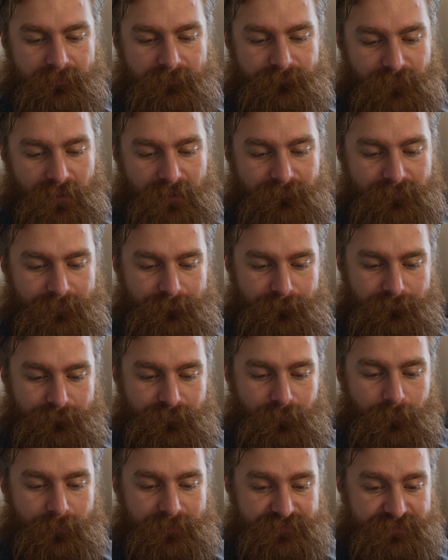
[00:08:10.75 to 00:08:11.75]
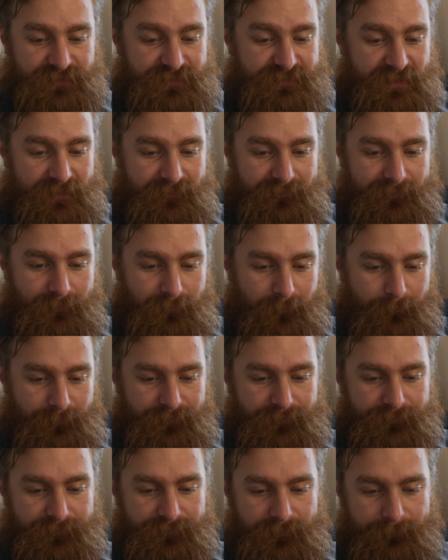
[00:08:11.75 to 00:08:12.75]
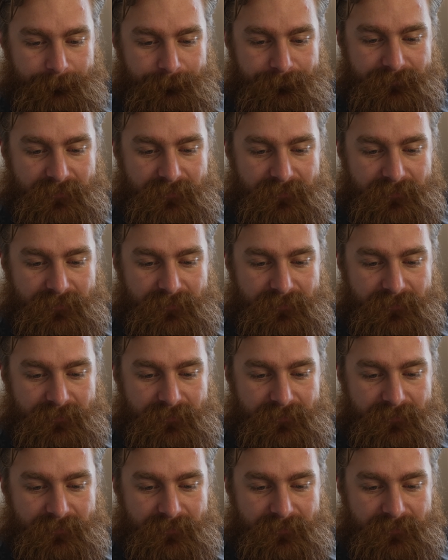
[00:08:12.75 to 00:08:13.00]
546 helicopters,